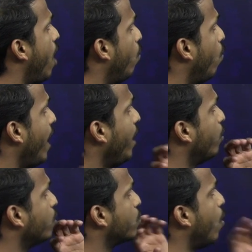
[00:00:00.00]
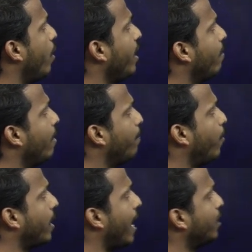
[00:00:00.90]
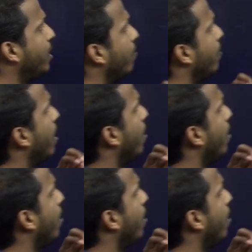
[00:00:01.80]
why do sodium and potassium